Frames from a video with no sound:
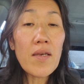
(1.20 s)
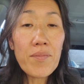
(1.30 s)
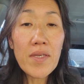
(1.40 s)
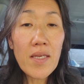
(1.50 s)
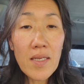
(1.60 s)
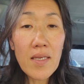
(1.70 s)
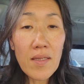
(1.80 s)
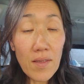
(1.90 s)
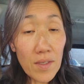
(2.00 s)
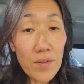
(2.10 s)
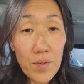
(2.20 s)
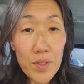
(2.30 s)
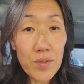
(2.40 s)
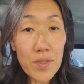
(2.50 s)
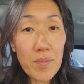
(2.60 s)
have been getting a lot of
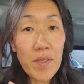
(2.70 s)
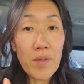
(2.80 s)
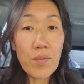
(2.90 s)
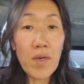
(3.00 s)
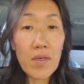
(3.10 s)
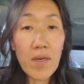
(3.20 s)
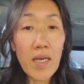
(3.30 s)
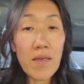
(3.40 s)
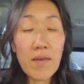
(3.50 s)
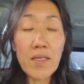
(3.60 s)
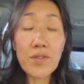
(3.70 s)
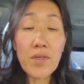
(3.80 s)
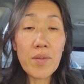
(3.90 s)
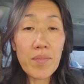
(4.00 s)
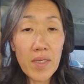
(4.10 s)
questions about the water ionizer
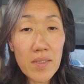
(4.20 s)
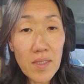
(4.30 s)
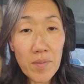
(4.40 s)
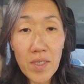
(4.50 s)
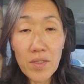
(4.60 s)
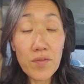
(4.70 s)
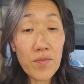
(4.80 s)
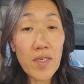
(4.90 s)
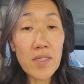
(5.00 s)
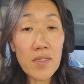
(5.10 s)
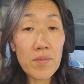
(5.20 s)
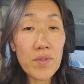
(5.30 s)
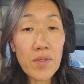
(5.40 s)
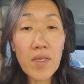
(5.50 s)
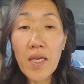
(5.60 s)
I placed on my kitchen faucet. I'm
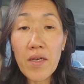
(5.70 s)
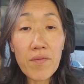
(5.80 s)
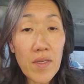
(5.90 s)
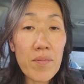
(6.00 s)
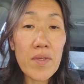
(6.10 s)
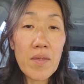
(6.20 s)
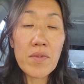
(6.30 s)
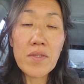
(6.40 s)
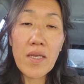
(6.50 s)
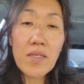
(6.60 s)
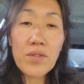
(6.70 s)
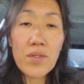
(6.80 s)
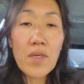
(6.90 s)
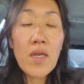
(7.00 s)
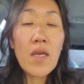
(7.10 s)
sorry I have not been able to
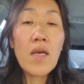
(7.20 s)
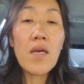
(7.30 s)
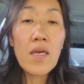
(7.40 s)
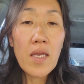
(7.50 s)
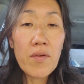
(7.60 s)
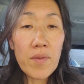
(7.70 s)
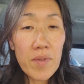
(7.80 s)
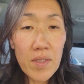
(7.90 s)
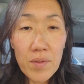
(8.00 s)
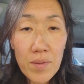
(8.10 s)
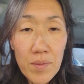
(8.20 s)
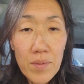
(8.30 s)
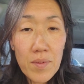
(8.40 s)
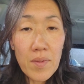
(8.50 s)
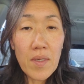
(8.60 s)
answer everybody
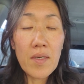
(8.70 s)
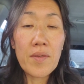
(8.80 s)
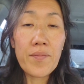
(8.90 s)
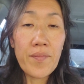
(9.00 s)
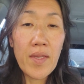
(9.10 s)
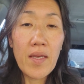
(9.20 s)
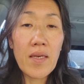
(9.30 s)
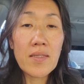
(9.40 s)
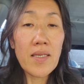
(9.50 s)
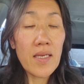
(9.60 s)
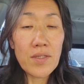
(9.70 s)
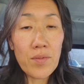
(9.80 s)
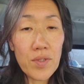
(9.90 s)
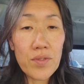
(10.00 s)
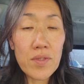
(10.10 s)
who has asked
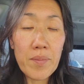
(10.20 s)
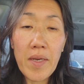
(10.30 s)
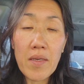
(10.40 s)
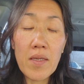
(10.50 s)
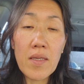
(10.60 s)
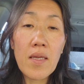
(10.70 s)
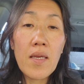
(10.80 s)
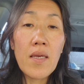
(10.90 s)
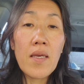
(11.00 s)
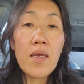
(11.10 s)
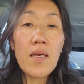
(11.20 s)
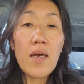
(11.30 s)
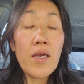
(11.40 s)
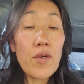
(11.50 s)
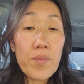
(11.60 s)
questions about it.
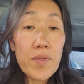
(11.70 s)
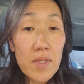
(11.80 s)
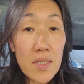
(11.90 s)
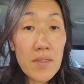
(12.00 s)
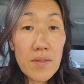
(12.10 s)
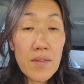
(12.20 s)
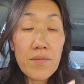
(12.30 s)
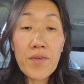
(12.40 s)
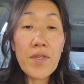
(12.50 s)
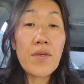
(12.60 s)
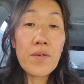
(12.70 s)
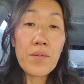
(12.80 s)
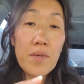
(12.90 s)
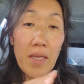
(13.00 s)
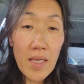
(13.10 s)
I hope this video
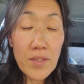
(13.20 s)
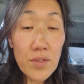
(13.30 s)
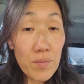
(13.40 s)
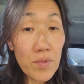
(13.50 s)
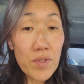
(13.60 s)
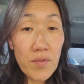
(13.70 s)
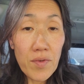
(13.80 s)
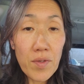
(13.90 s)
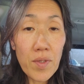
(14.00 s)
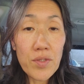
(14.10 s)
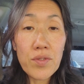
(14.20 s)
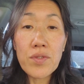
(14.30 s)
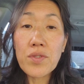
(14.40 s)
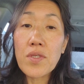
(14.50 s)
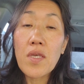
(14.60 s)
will answer most of your
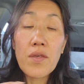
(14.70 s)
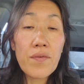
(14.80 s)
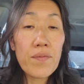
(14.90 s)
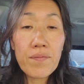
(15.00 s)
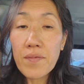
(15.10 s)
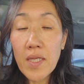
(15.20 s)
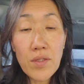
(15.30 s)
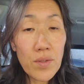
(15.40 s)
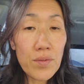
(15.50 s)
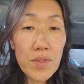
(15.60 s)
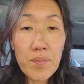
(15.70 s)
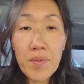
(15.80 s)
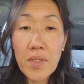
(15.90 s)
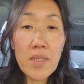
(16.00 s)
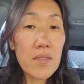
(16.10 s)
questions. If they don't,
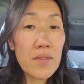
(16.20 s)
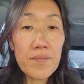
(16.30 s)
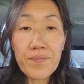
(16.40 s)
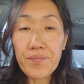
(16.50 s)
please